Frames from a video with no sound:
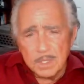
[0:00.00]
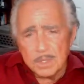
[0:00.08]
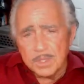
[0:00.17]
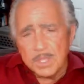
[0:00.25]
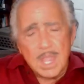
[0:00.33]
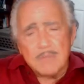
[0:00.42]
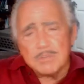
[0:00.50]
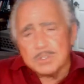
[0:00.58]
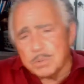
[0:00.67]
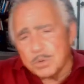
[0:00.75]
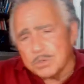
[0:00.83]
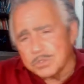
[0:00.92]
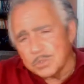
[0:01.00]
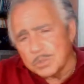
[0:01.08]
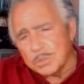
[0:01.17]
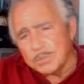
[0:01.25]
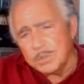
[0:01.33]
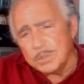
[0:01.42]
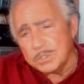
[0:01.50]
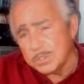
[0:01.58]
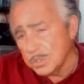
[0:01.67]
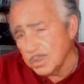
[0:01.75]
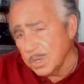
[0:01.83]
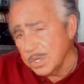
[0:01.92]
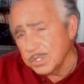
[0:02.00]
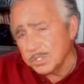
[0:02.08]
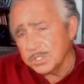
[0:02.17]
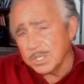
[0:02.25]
the average person will view situations